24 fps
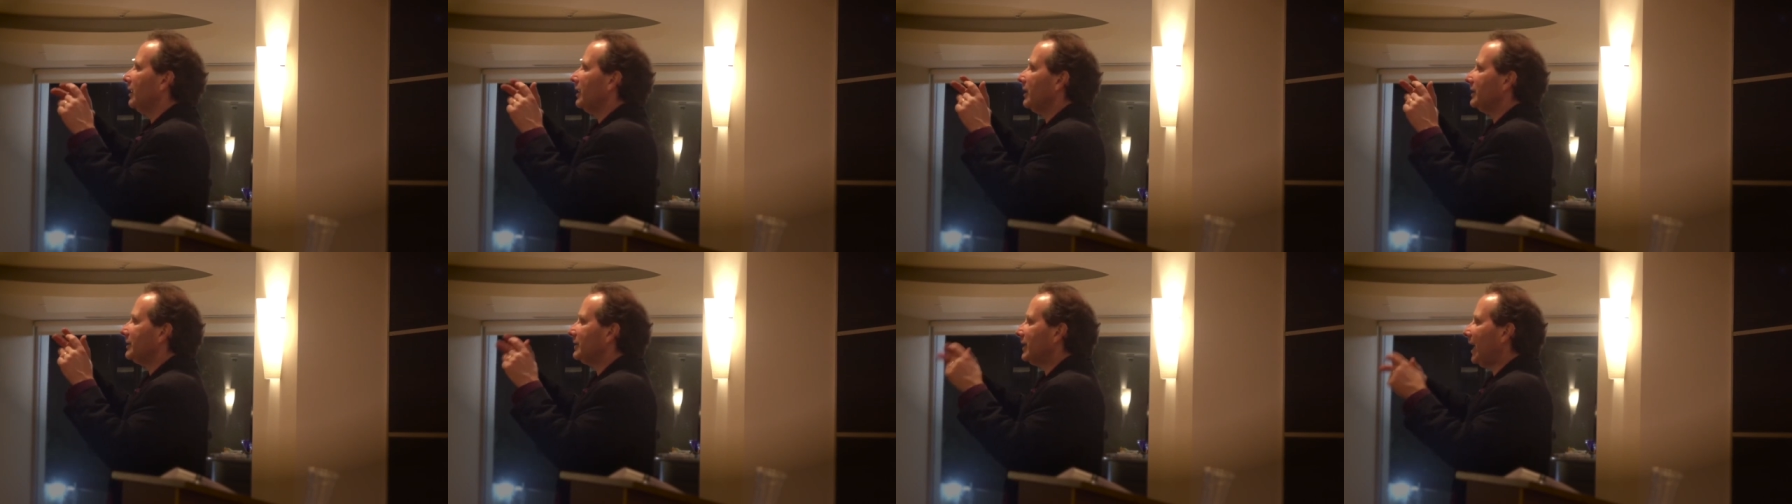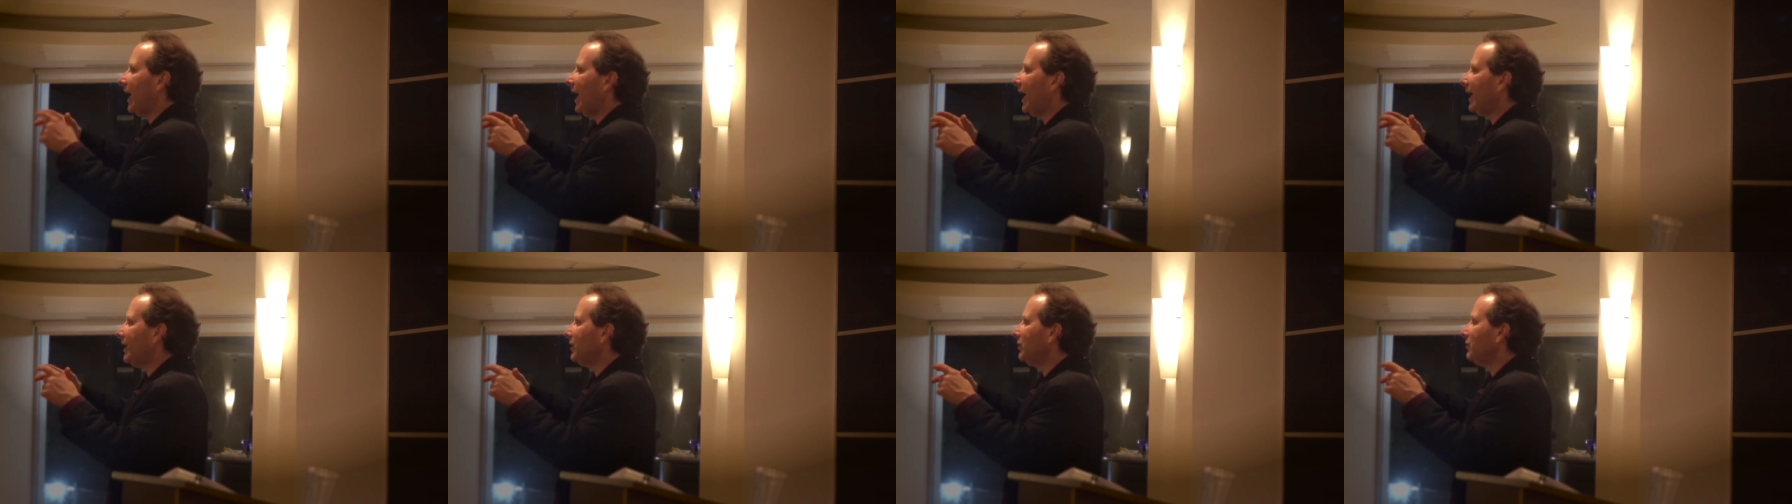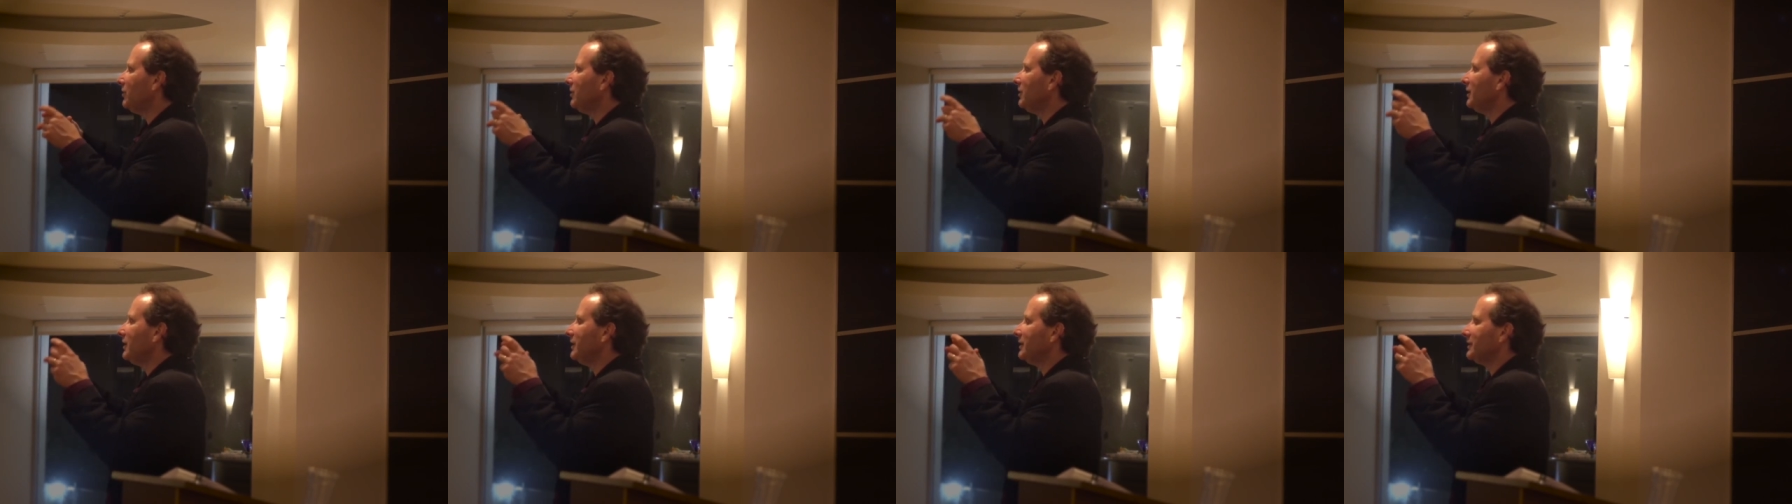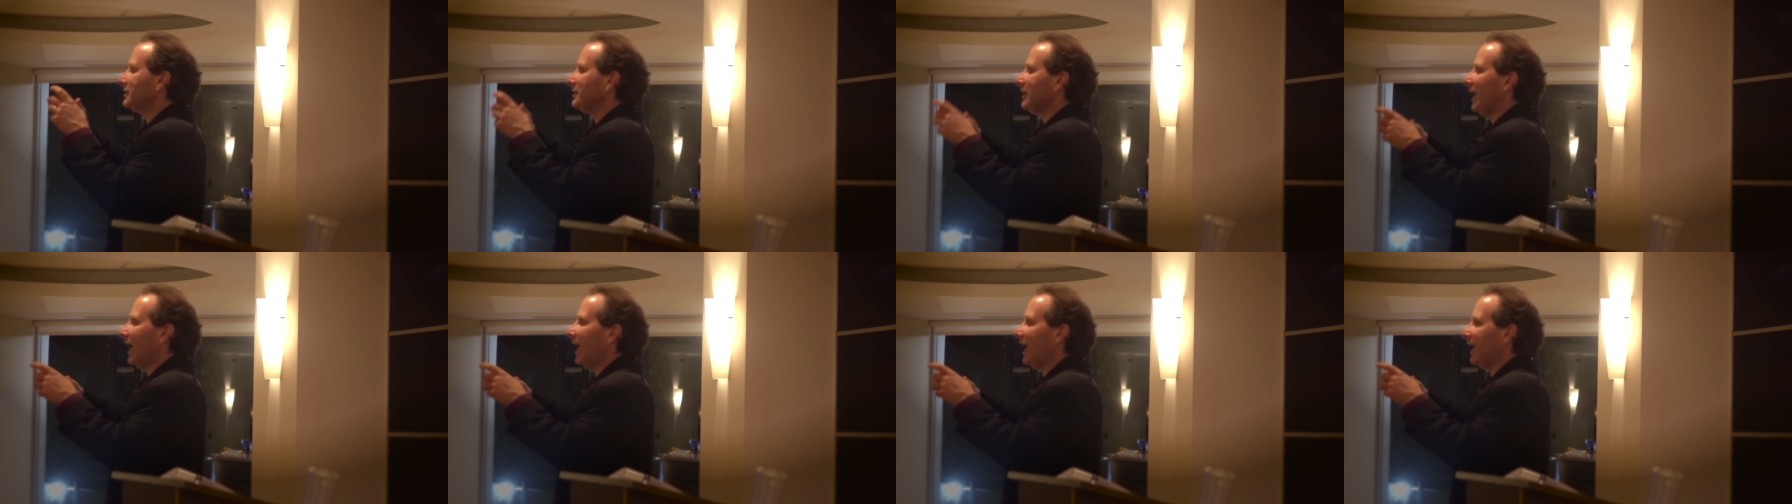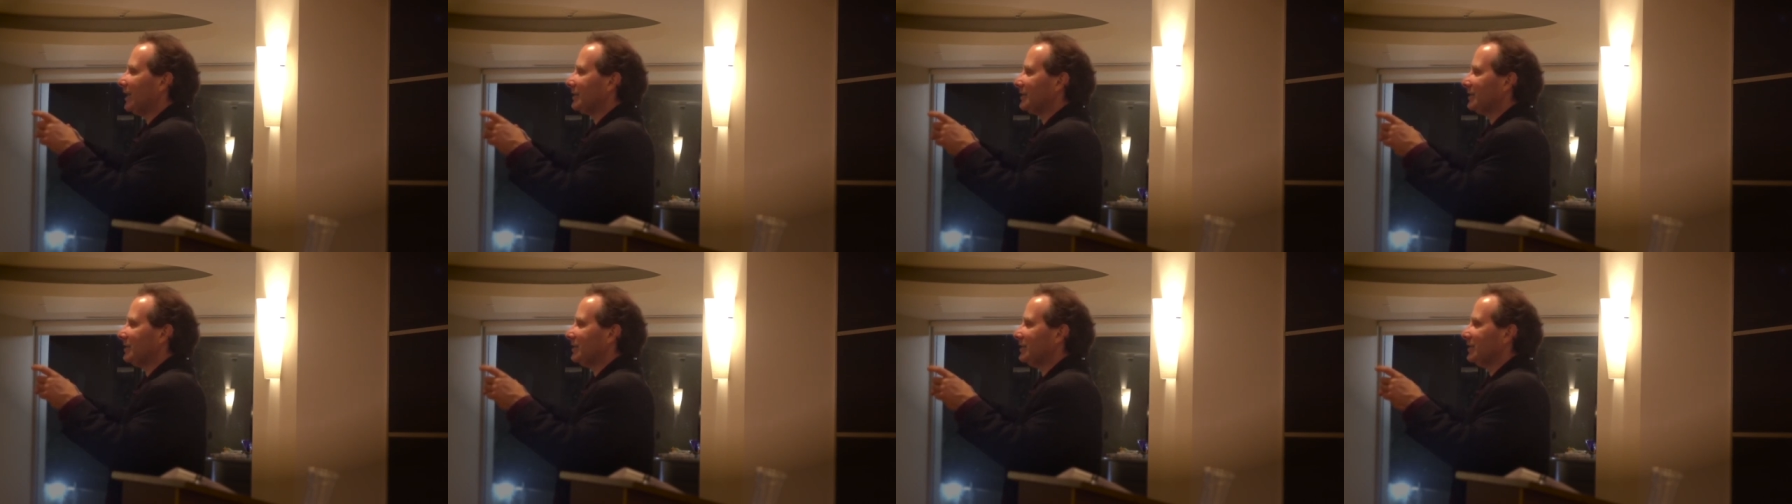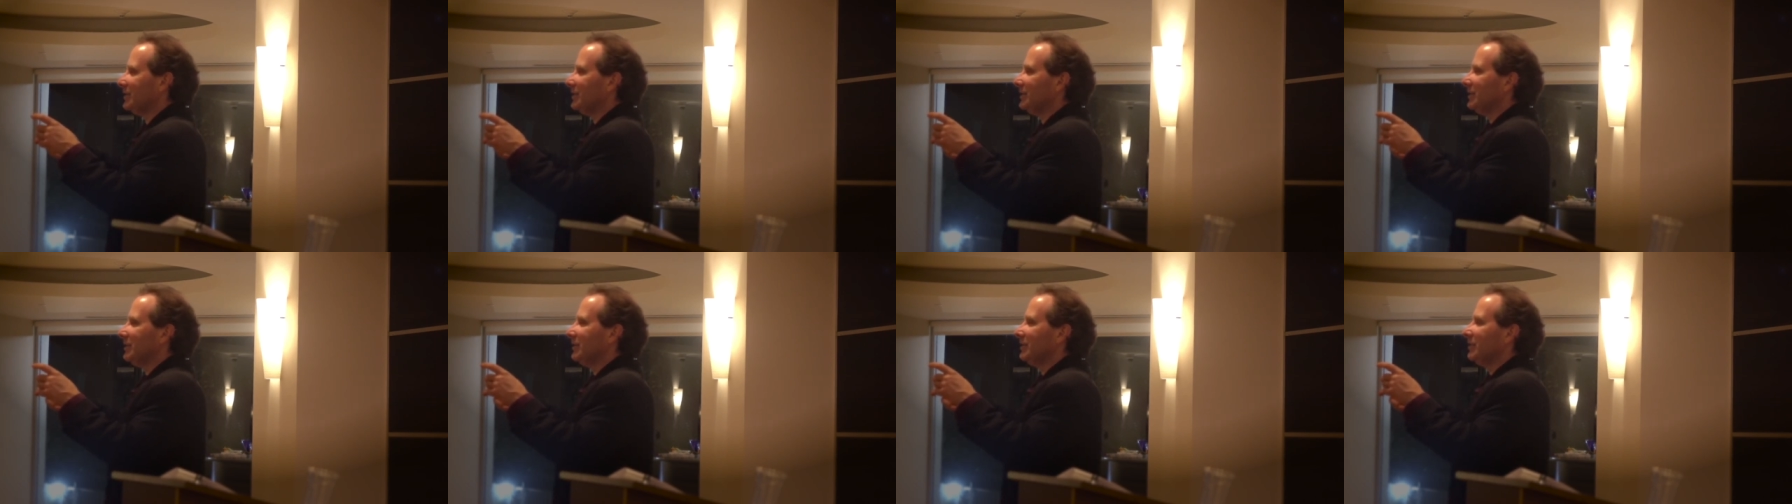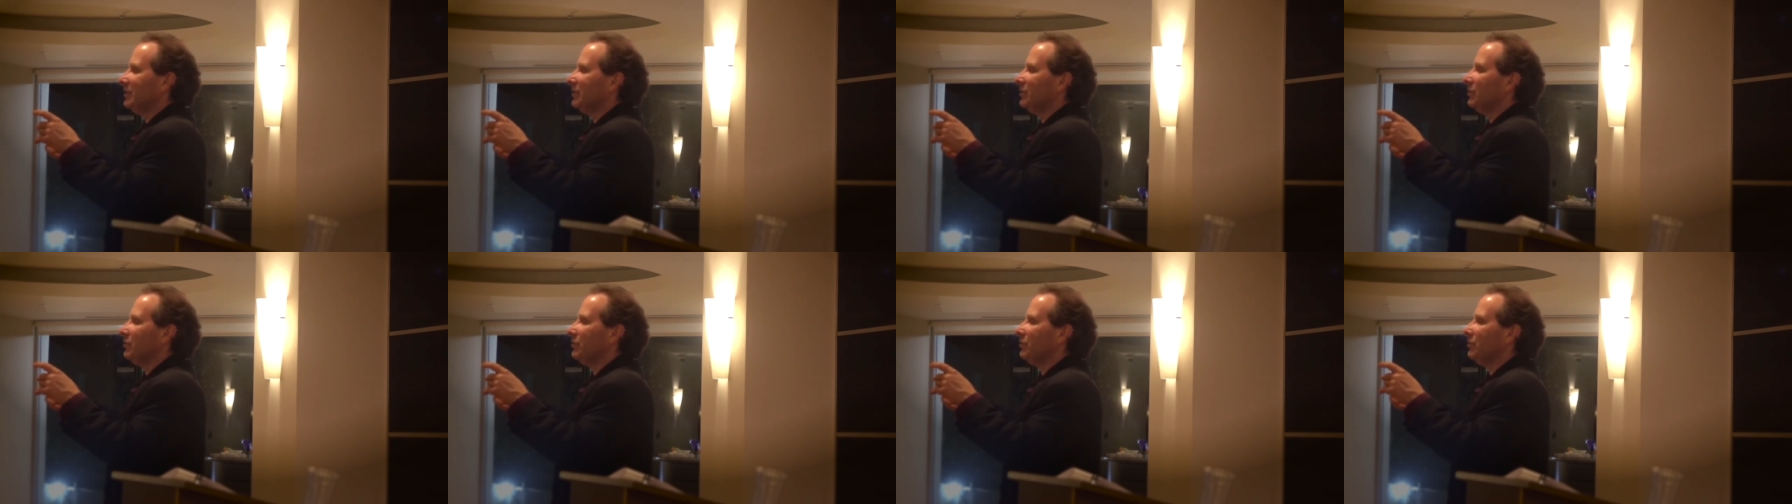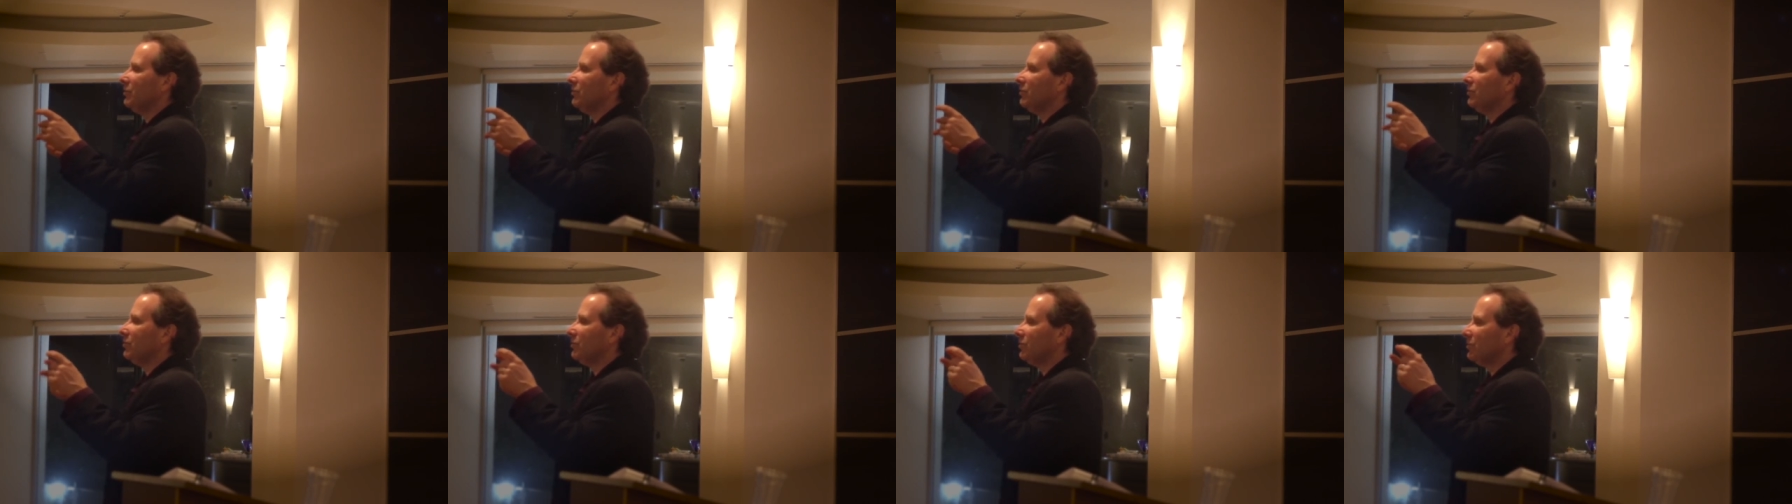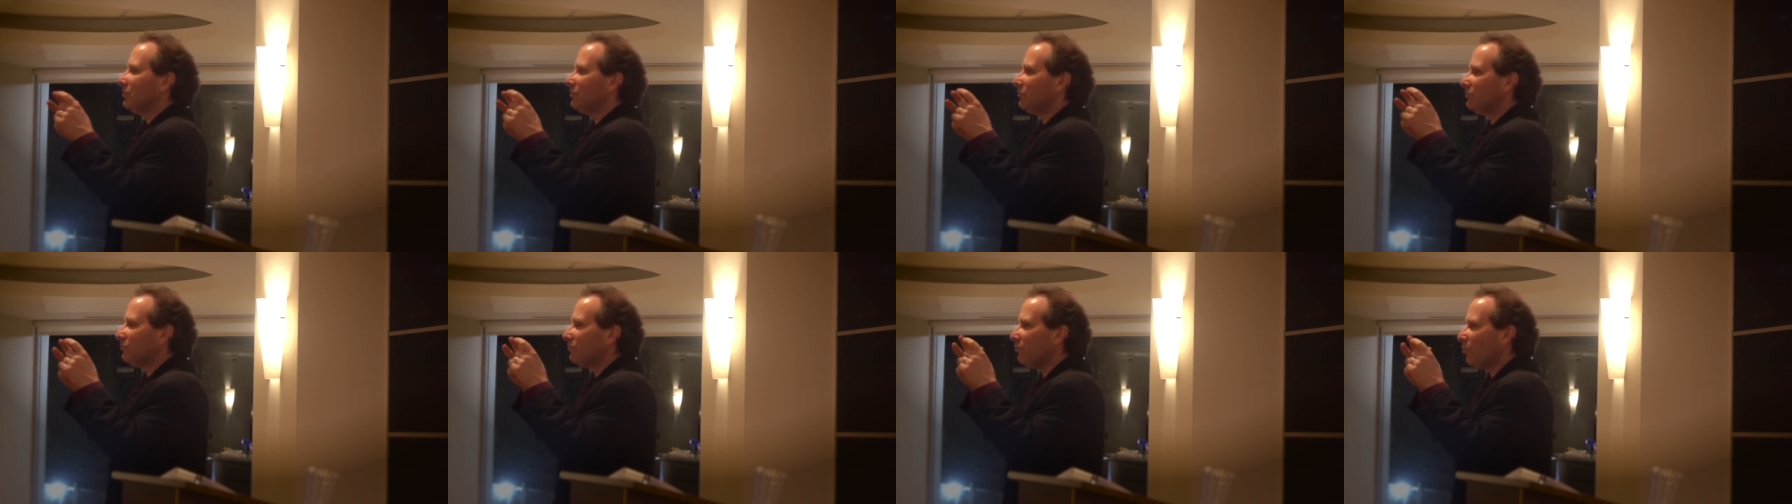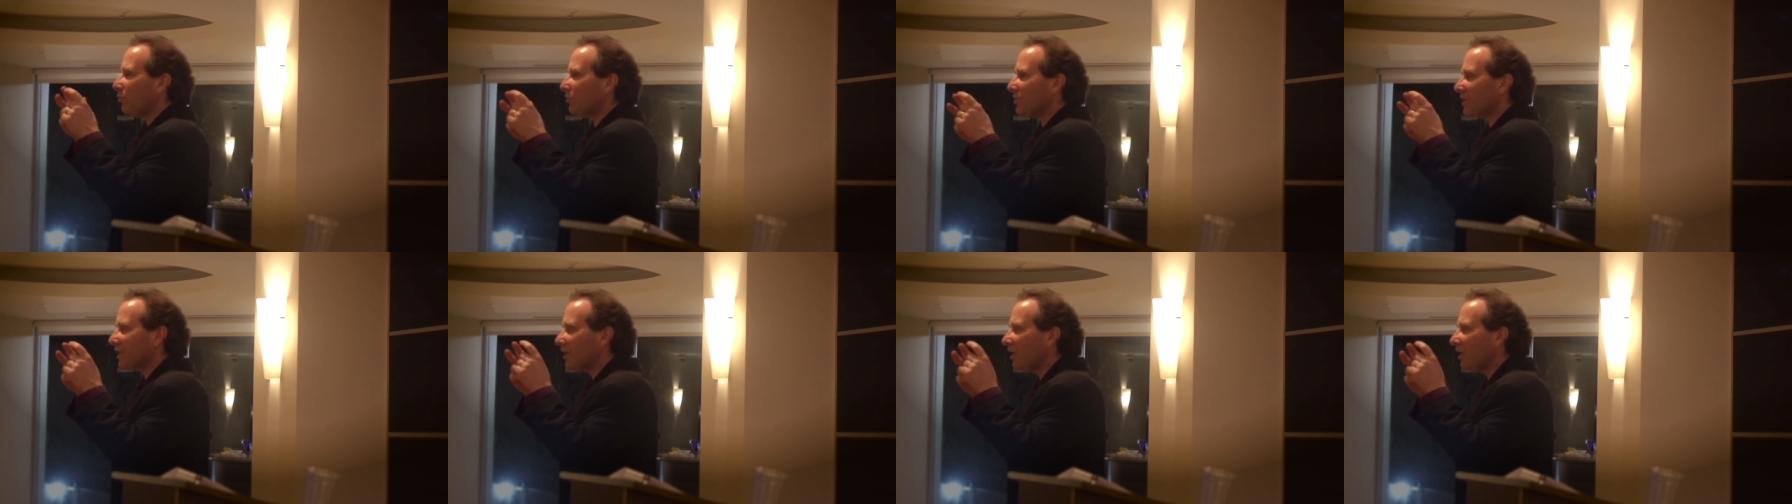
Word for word: The title is not for